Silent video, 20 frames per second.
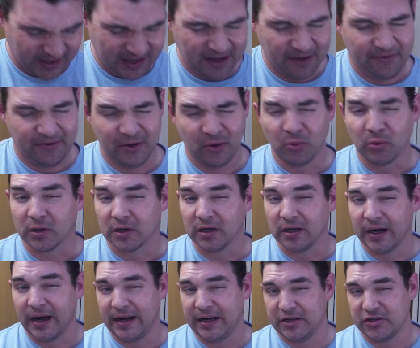If it
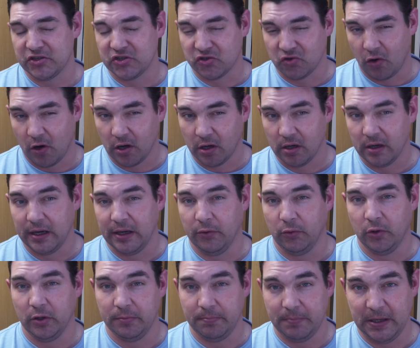were any stronger, it
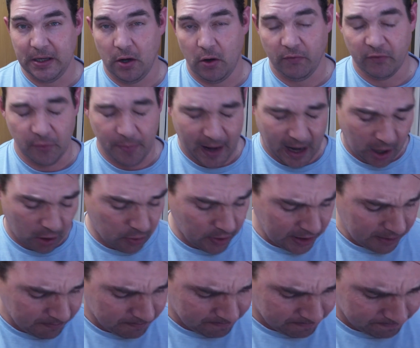would be
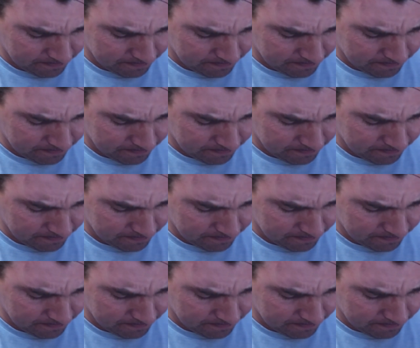overpowering.